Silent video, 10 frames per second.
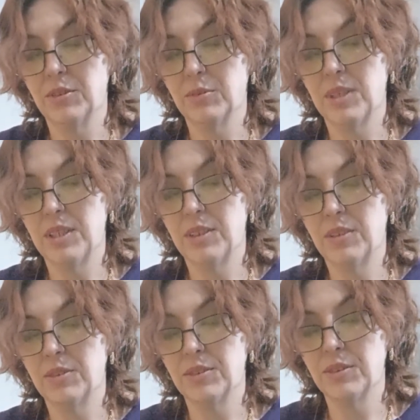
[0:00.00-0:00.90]
So I had
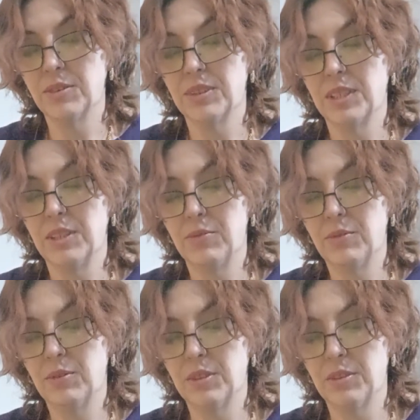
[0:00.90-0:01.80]
all this little tiny
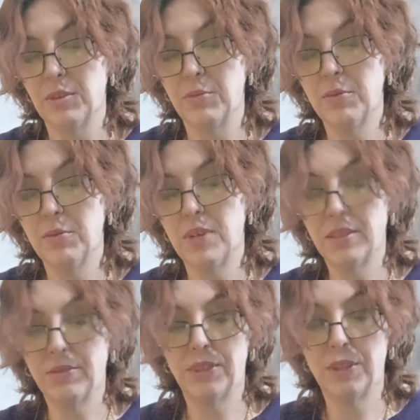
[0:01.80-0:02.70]
food. I was like, well, I
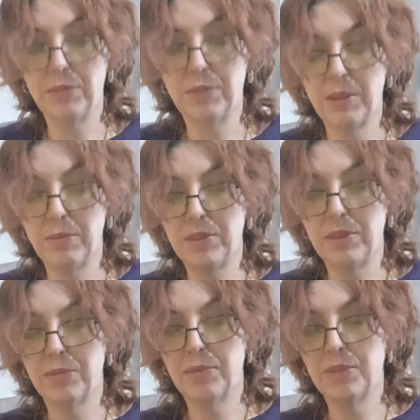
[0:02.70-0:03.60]
would tell him to give me
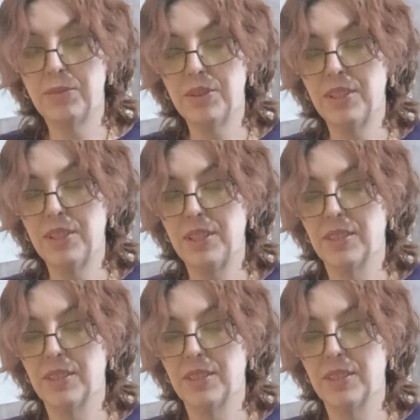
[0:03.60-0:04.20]
some damn cookies.